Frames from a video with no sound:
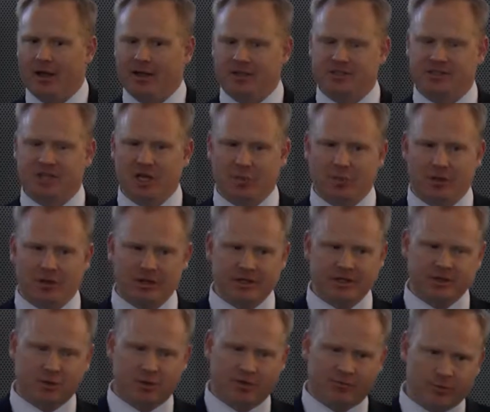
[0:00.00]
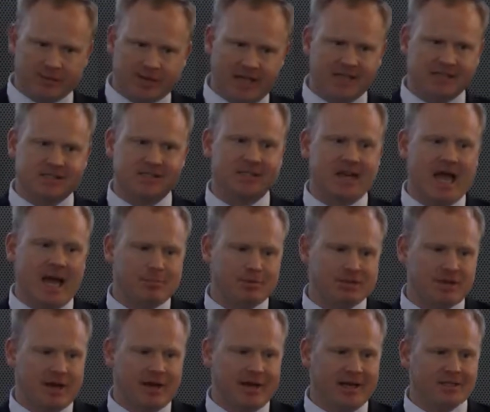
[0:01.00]
is typically sort of with that
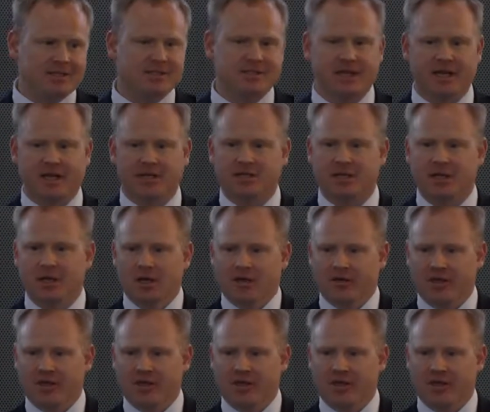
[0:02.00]
snapshot instinct.